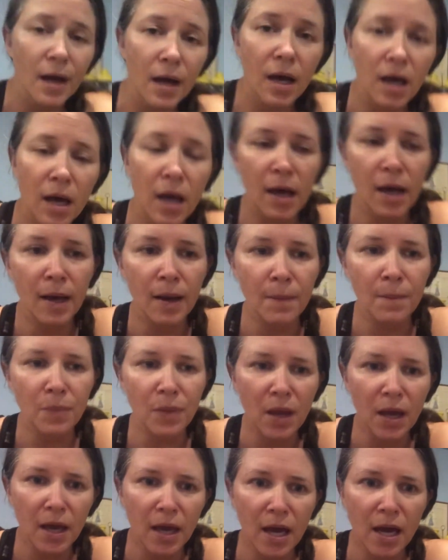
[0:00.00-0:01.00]
I
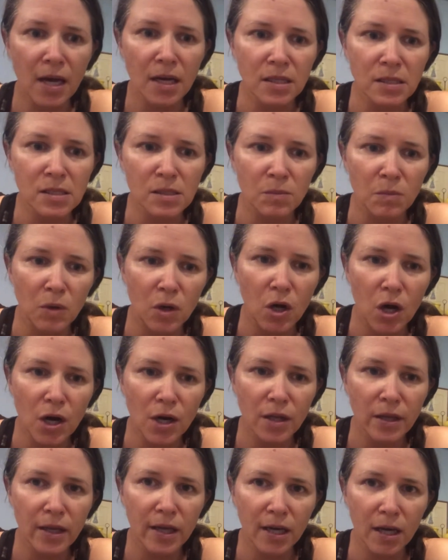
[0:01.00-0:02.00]
added some
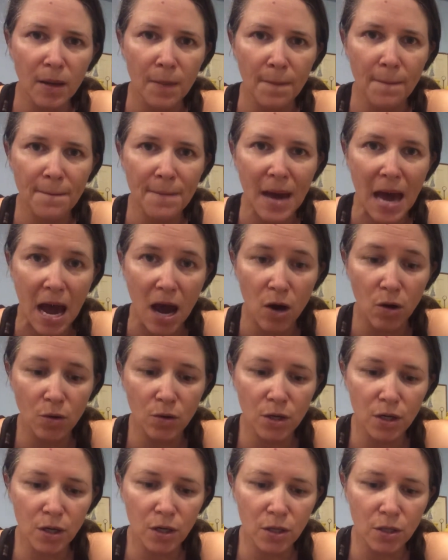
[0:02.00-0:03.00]
garlic
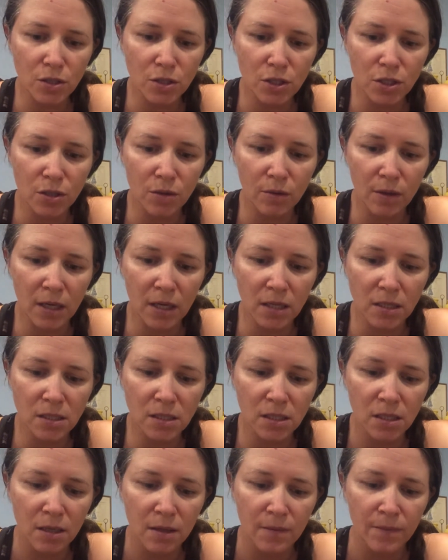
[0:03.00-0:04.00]
powder to it,
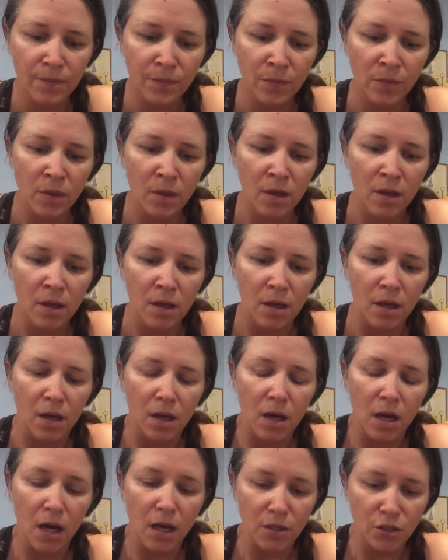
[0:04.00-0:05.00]

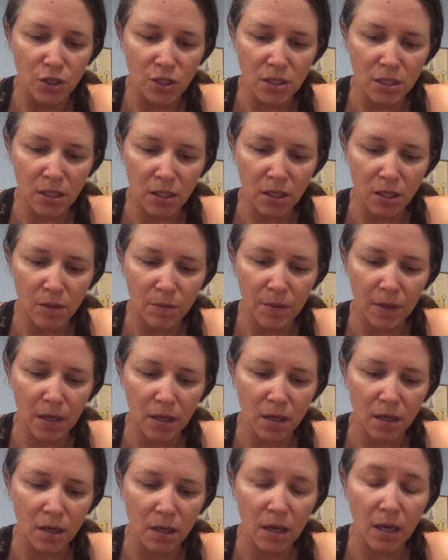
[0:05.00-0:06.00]
just a little bit,
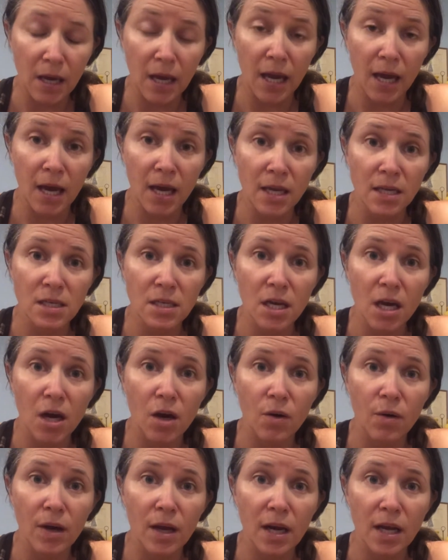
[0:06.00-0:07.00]
and
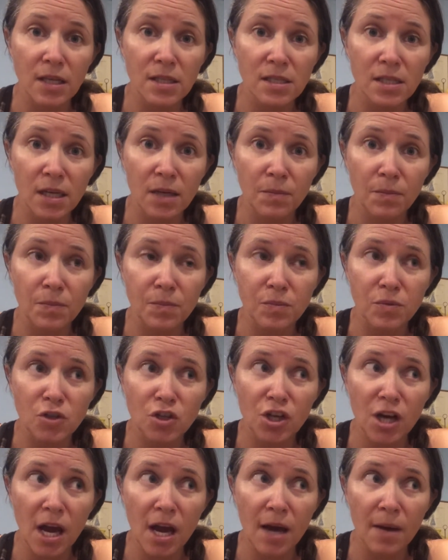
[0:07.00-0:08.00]
and I did
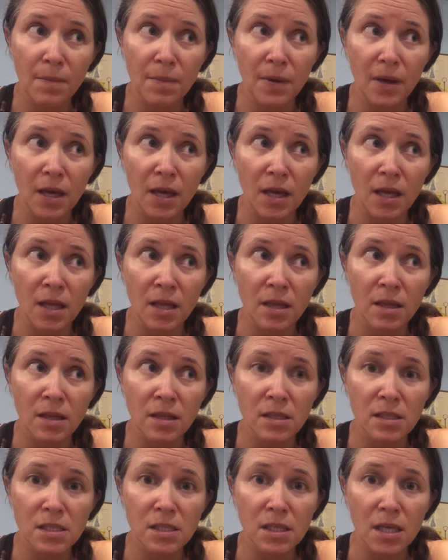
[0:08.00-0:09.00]
chop in
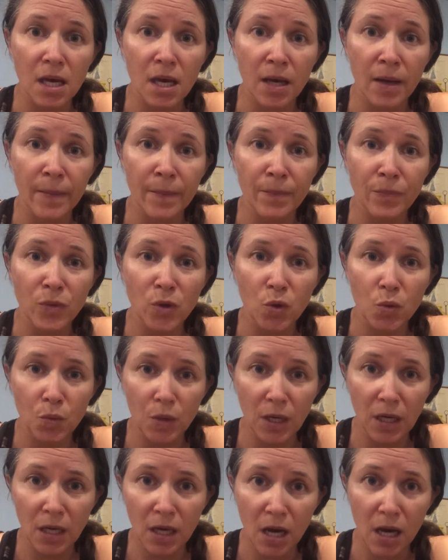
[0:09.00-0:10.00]
some
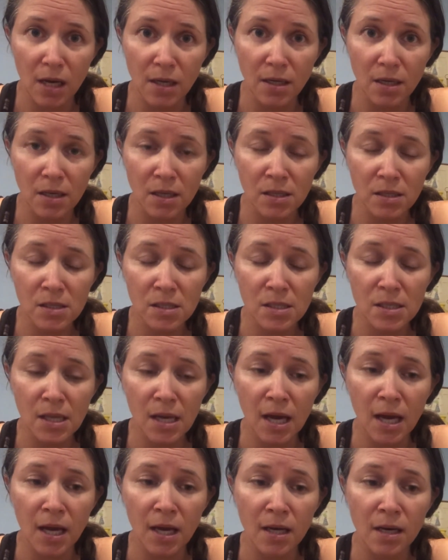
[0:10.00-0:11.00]
green onions
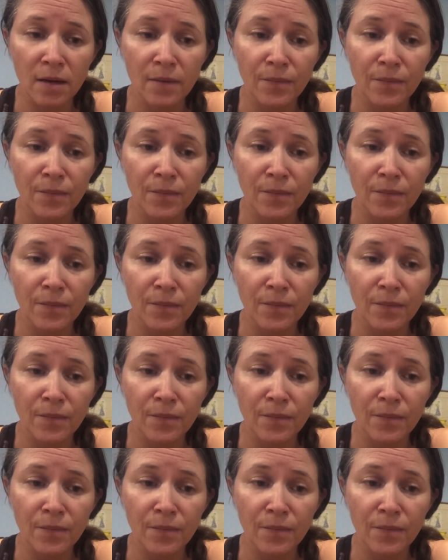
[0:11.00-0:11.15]
that